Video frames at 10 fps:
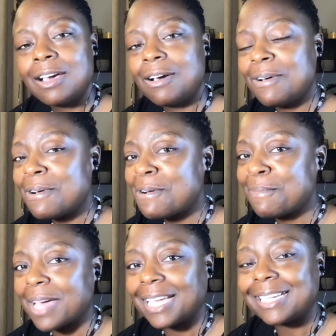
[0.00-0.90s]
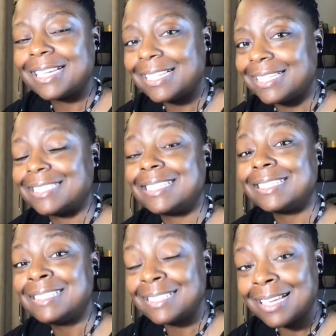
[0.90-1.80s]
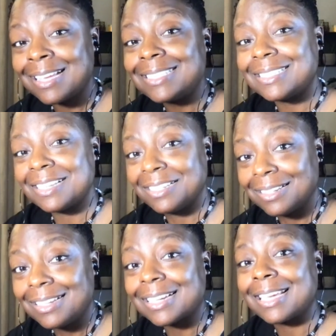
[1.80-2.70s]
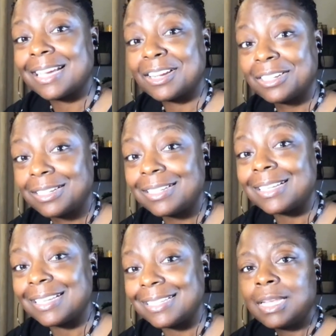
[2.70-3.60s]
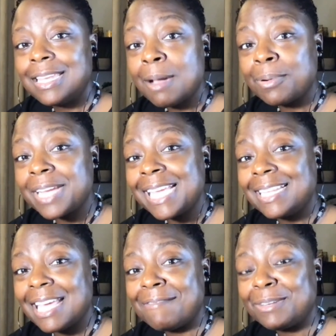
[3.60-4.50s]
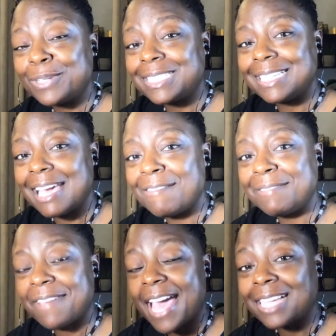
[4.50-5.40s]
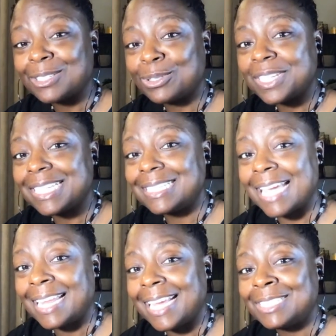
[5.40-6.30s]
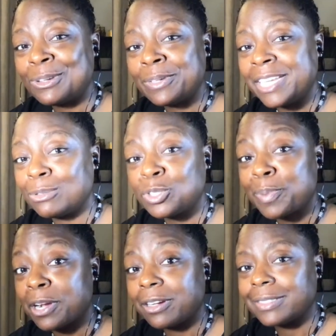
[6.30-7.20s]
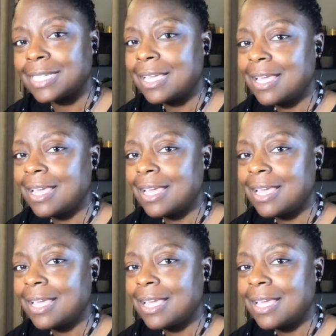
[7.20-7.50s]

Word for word: Oh my goodness, the Suns look good. Number 11 was Devin Vassell to the San Antonio Spurs.